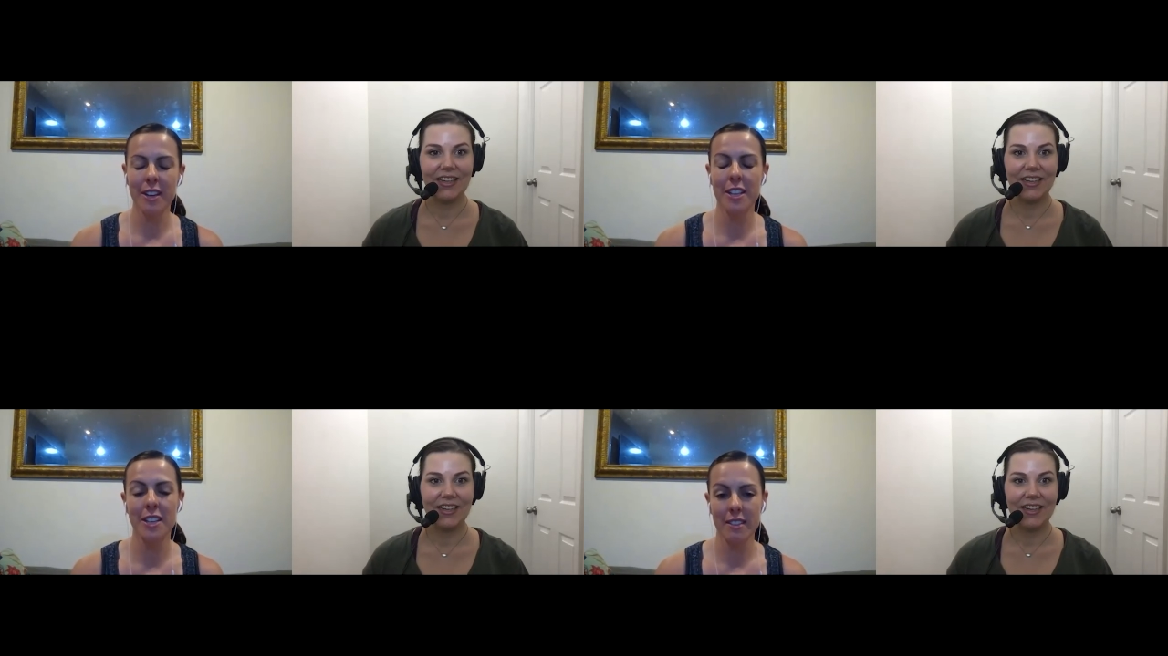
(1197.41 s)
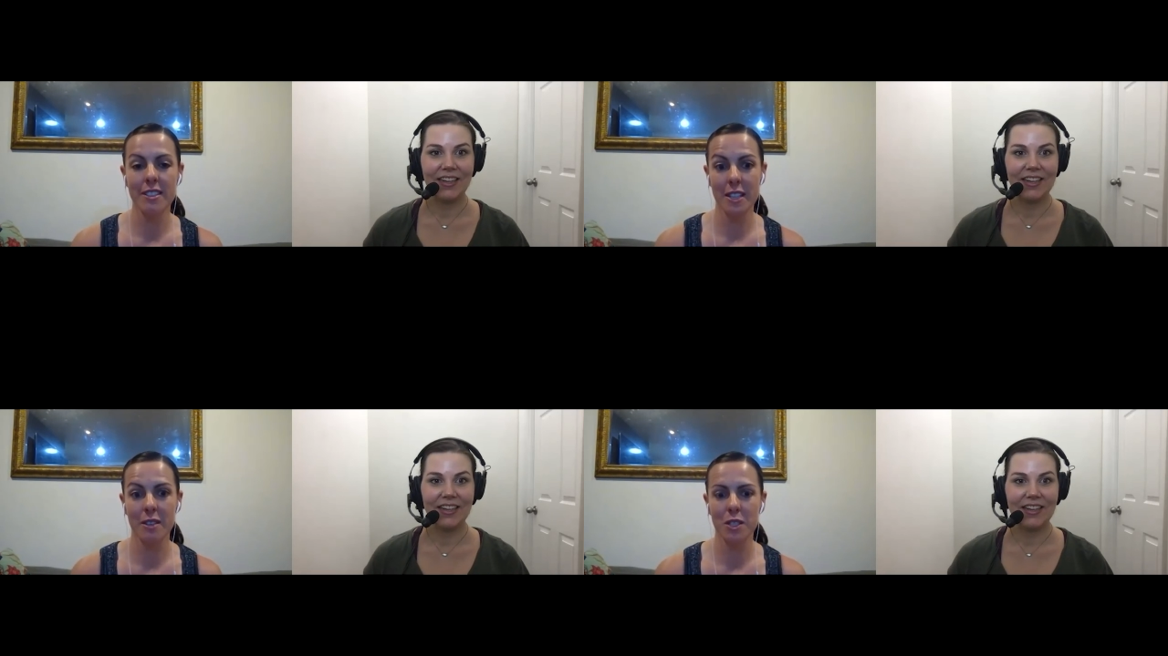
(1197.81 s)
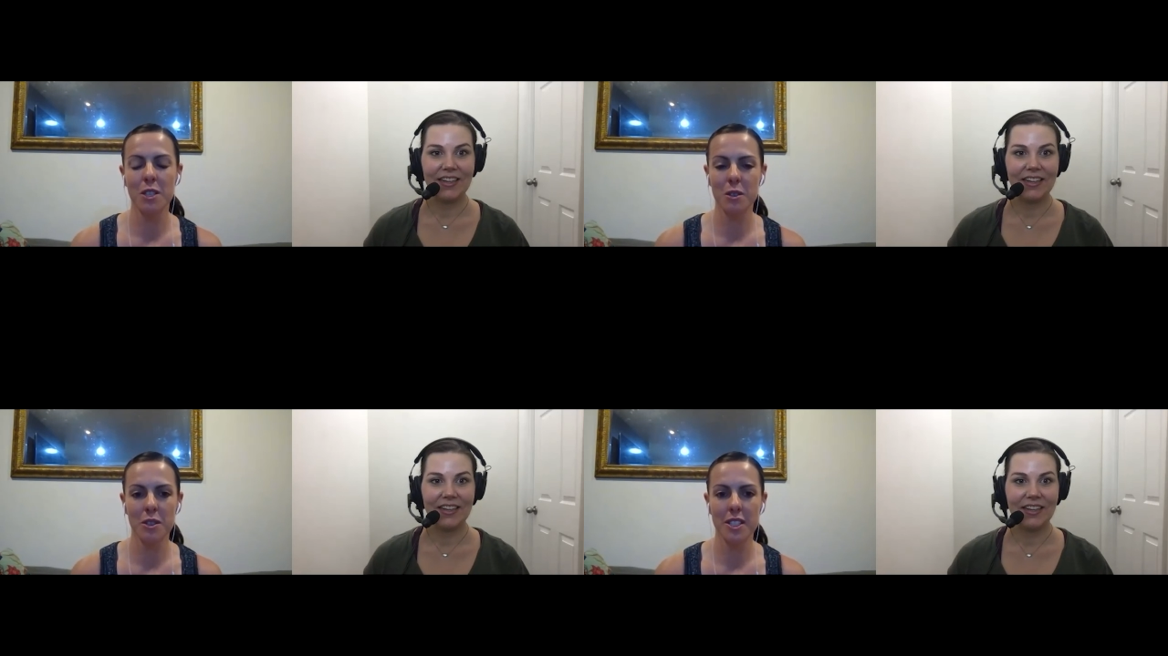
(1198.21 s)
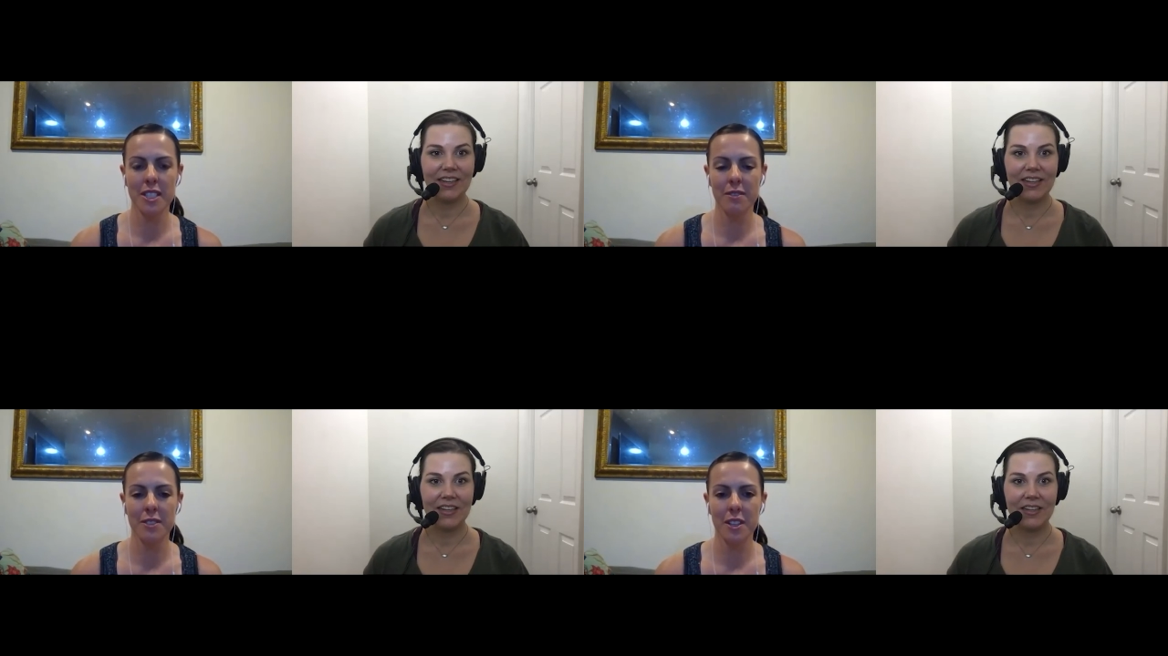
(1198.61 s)
Speaker 1: I don't have the skills to do all the
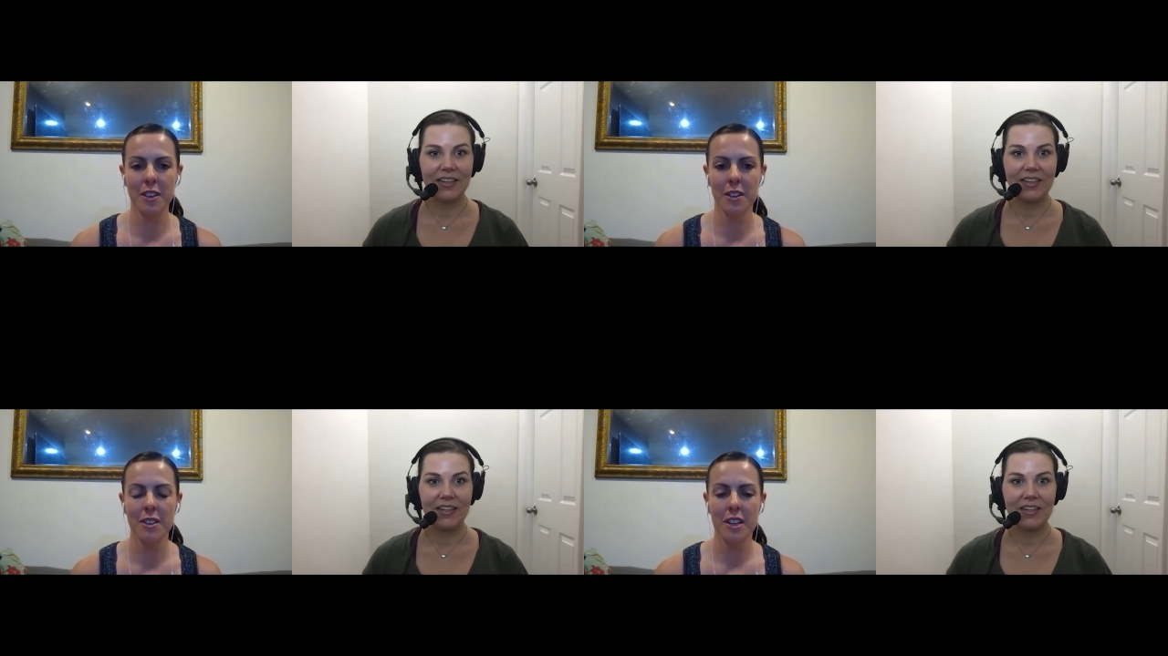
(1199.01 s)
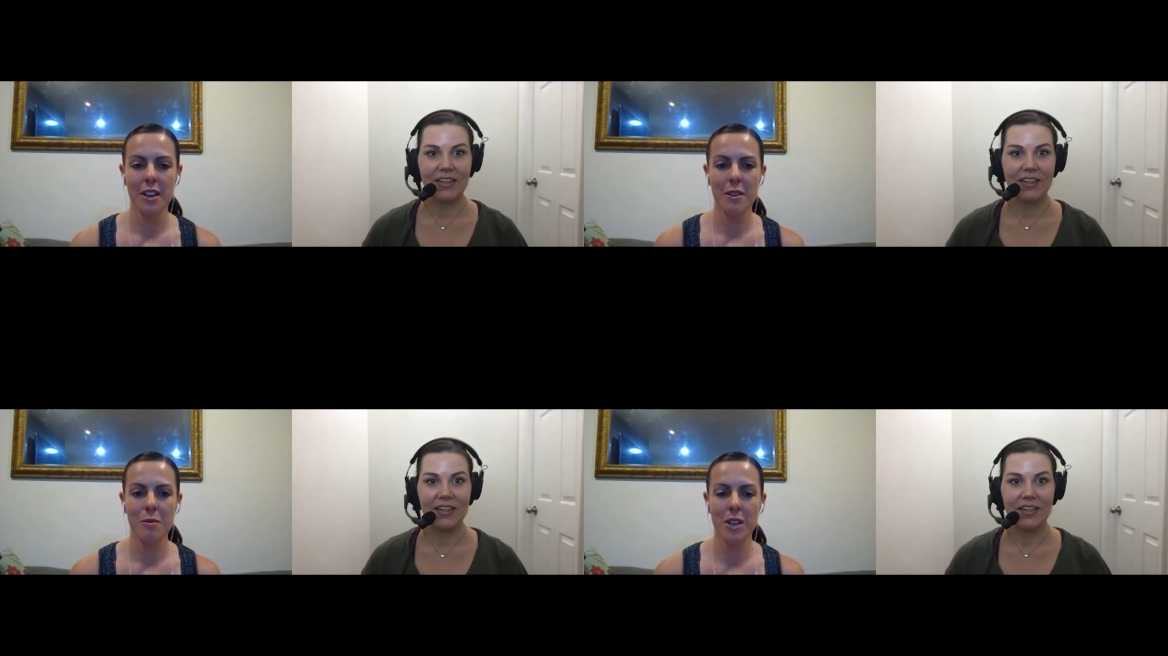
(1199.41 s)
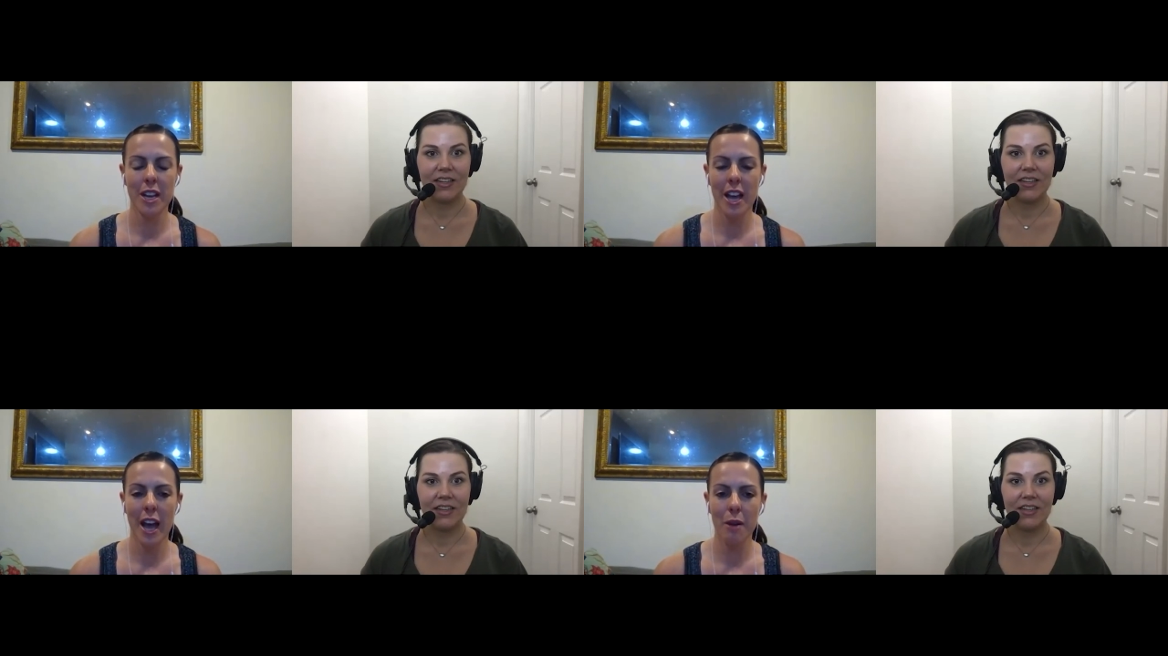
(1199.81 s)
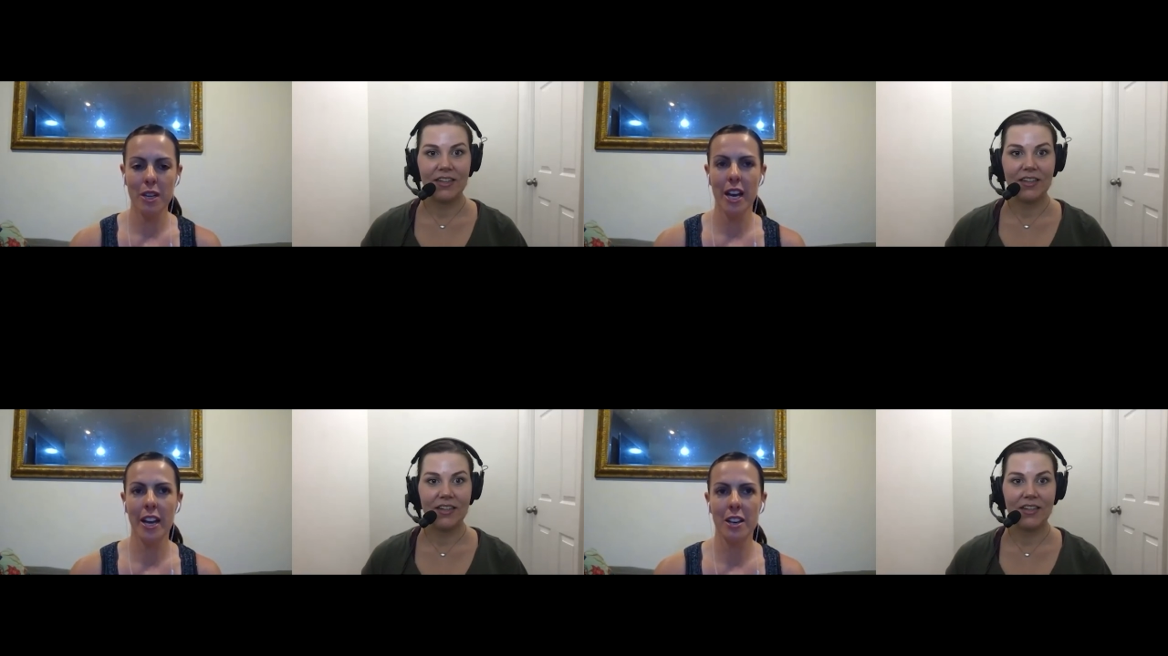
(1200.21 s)
stuff. So what how would
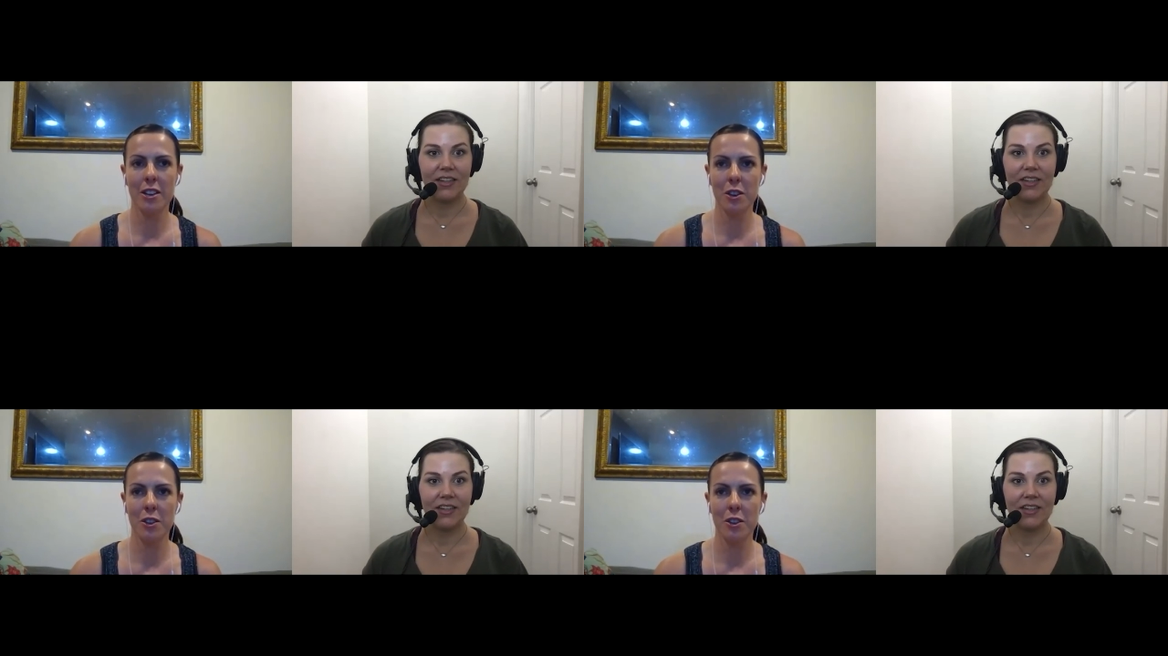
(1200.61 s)
I show